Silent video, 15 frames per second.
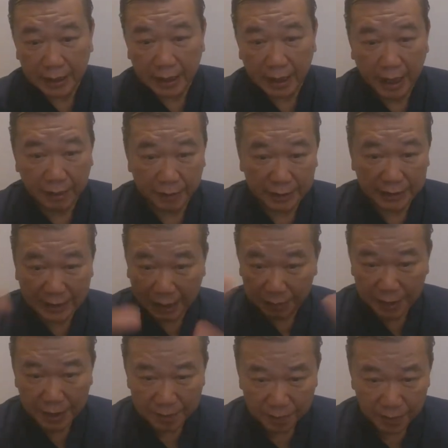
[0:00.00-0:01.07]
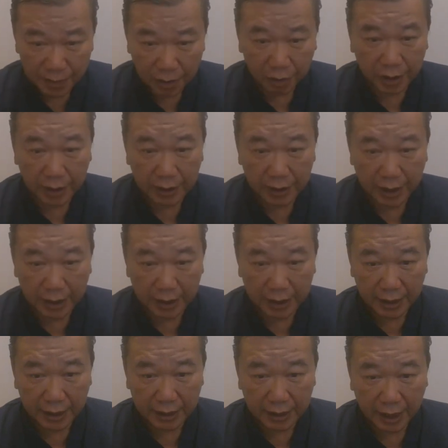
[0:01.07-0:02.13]
have a scurvy. Okay,
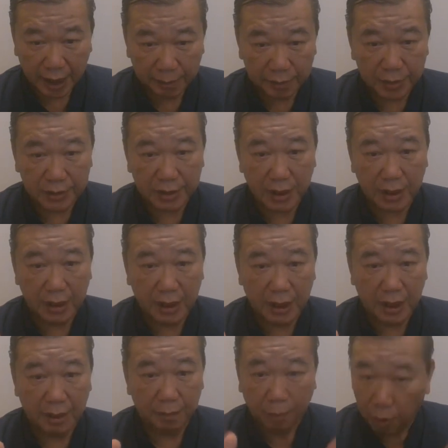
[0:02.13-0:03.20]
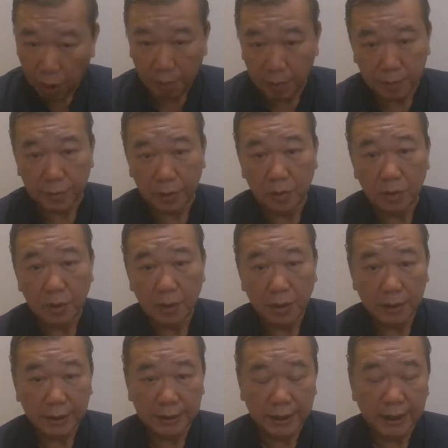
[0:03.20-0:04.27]
they have this a problem, you know,
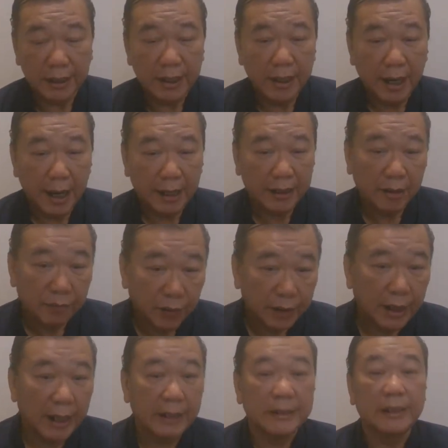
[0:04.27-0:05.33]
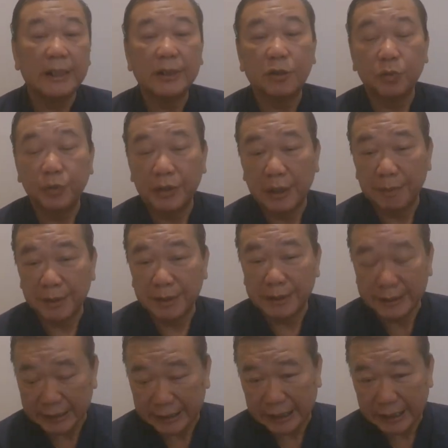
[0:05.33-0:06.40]
this thing. Then found that it's lead to vitamin
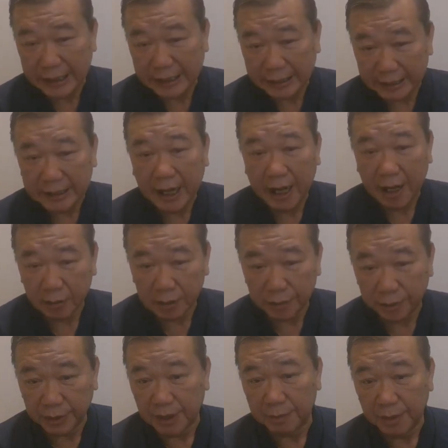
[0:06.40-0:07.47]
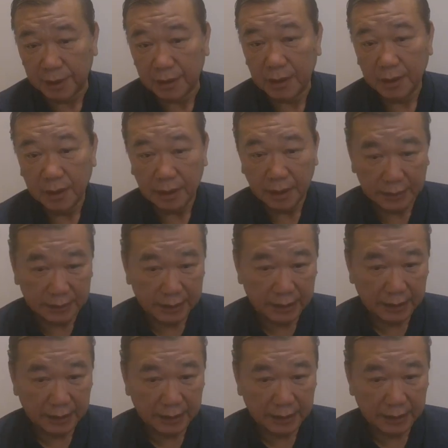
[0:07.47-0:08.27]
C. That's how the vitamin is